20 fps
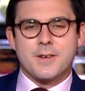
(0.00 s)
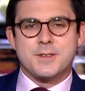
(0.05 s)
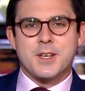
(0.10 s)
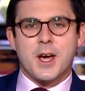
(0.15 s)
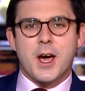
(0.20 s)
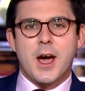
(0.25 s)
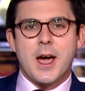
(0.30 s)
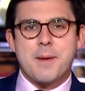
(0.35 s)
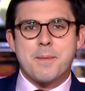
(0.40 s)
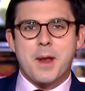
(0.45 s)
of
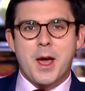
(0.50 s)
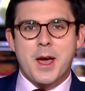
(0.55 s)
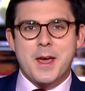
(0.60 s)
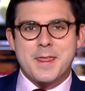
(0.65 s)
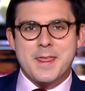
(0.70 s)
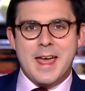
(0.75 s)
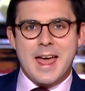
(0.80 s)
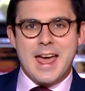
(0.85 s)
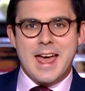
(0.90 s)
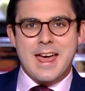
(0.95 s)

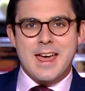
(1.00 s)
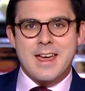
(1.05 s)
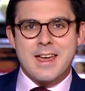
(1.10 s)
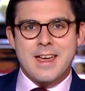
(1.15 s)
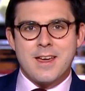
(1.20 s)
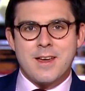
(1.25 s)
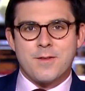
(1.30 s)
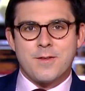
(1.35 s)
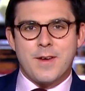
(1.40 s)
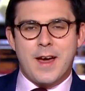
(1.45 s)
timeline there
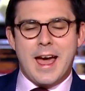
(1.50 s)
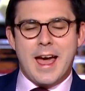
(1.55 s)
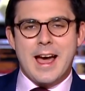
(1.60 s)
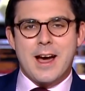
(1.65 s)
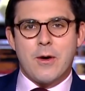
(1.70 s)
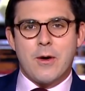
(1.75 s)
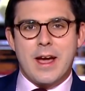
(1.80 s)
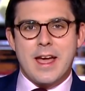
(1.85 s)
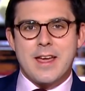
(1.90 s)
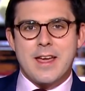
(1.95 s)
for
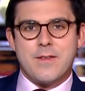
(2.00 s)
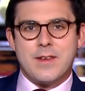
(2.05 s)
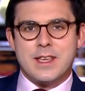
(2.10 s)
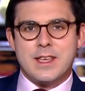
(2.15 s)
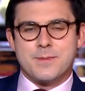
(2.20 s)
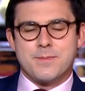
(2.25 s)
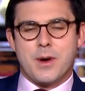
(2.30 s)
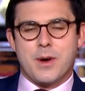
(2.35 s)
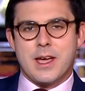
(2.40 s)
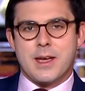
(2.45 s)
how
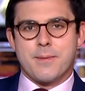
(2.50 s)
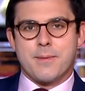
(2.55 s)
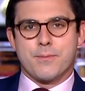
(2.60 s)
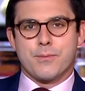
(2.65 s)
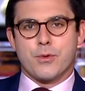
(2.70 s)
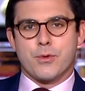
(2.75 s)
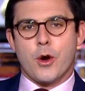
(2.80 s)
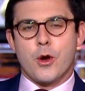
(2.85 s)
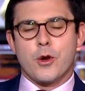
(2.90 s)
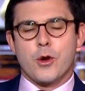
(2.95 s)
AVs might
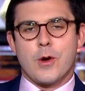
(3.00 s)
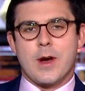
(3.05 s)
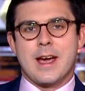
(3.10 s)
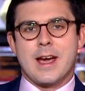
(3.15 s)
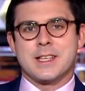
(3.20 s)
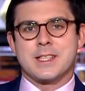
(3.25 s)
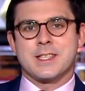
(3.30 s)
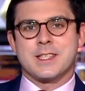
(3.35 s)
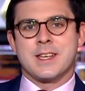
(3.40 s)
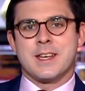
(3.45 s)

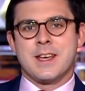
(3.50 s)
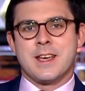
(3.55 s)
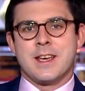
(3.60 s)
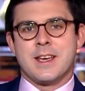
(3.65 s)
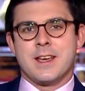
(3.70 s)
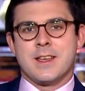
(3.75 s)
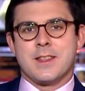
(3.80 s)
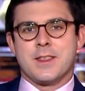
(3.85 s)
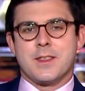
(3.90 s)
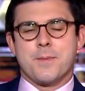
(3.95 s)
progress.
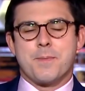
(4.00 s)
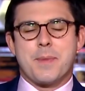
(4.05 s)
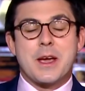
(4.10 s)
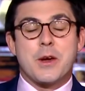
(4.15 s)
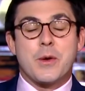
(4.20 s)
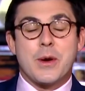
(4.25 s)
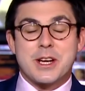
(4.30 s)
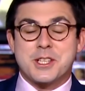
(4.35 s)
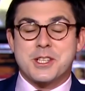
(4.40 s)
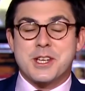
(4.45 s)
The
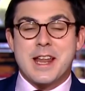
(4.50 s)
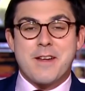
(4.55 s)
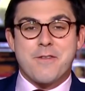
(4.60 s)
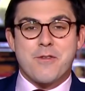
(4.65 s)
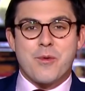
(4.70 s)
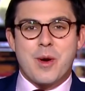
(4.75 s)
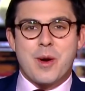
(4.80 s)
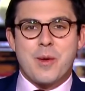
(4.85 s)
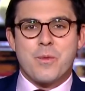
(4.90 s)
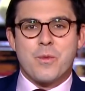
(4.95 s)
big question that
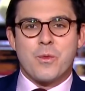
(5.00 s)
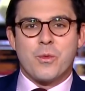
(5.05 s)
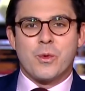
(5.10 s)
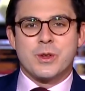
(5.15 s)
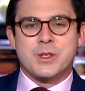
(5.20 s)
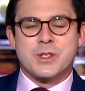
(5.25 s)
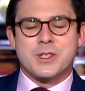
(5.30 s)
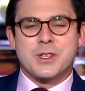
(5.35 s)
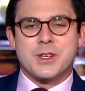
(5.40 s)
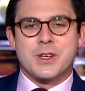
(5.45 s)
everyone
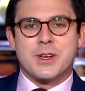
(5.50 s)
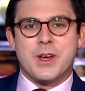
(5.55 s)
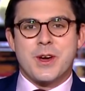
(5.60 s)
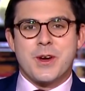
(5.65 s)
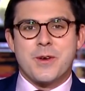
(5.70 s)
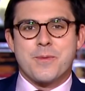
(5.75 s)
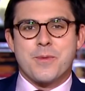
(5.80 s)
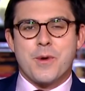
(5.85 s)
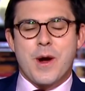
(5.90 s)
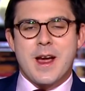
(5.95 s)
wants to
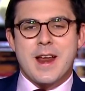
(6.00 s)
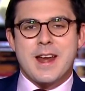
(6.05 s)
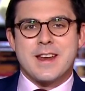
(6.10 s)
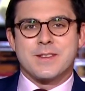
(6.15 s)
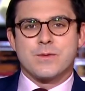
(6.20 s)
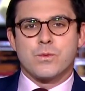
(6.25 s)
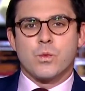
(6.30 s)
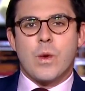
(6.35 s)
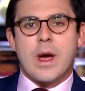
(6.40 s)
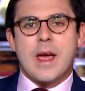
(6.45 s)
know,
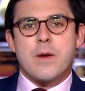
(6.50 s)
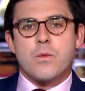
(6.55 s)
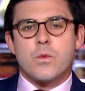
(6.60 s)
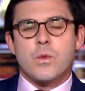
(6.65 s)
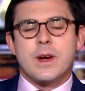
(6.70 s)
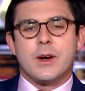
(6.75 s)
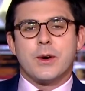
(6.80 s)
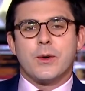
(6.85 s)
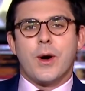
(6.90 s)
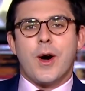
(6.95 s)
Bryan,
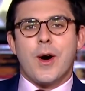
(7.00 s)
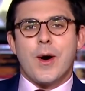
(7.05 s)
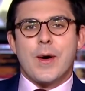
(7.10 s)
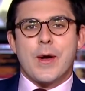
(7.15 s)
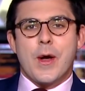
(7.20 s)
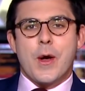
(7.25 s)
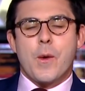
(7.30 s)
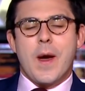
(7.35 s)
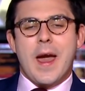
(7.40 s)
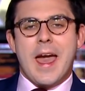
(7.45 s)
when will
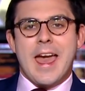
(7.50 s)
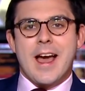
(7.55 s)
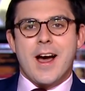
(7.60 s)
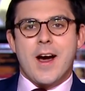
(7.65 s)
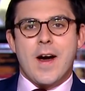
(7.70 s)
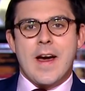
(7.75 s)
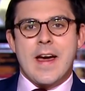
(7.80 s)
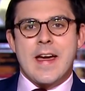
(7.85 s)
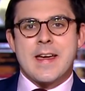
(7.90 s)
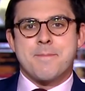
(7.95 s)
Argo
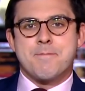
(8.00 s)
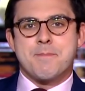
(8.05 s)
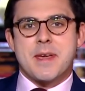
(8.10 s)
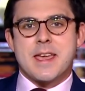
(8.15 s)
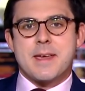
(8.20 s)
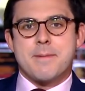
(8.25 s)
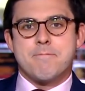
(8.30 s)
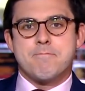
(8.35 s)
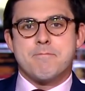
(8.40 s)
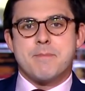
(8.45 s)
AI
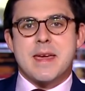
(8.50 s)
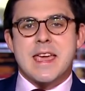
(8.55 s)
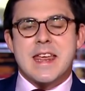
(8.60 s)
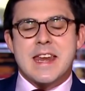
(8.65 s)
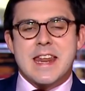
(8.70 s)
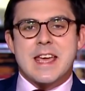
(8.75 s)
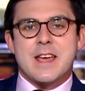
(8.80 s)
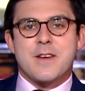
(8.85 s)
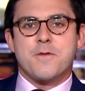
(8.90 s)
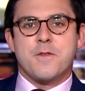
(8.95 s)
be
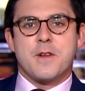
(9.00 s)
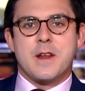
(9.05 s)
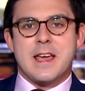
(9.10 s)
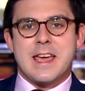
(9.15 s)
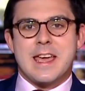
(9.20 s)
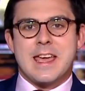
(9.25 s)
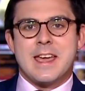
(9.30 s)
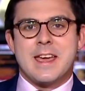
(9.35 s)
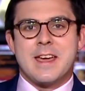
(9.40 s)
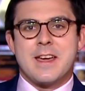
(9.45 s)

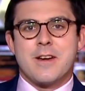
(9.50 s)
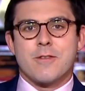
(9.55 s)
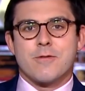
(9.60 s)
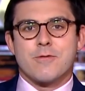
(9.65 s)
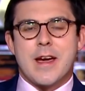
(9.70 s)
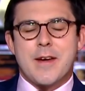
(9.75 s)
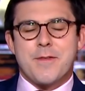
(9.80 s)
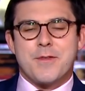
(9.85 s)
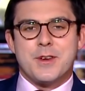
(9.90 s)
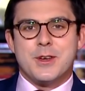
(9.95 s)
meaningfully
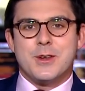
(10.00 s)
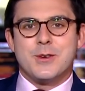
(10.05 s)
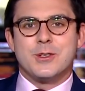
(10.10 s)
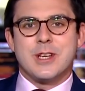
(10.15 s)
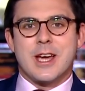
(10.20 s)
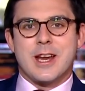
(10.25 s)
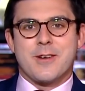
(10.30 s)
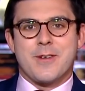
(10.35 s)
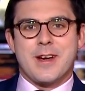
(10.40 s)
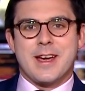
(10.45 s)
revenue
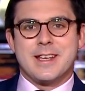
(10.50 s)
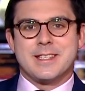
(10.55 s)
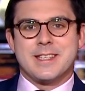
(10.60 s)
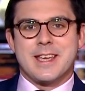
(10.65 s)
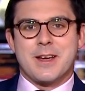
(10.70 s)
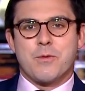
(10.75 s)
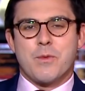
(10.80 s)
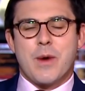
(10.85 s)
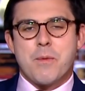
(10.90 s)
generating?